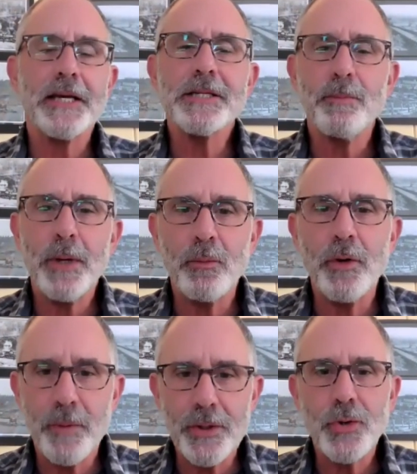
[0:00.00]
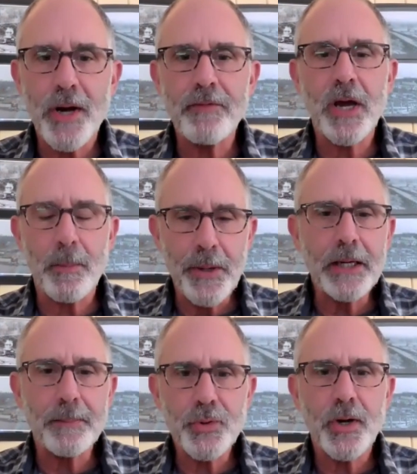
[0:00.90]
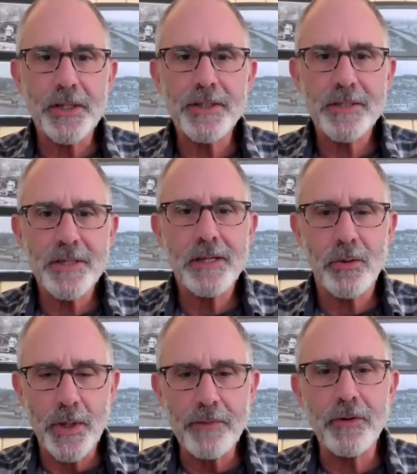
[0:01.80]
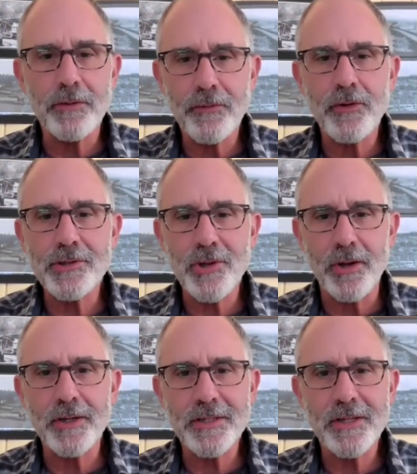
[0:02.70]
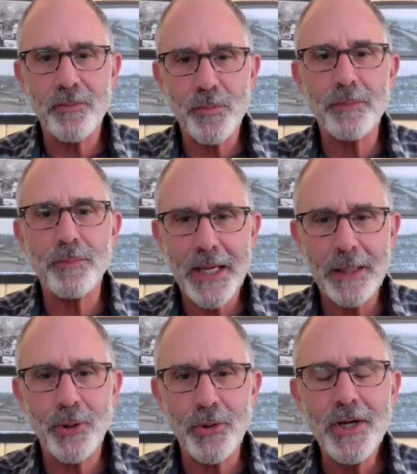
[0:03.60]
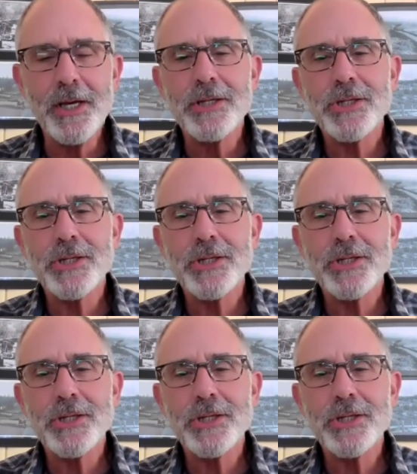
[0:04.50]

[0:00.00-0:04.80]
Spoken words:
That doesn't mean we've been driving our pickup trucks in the river for as long as there have been people.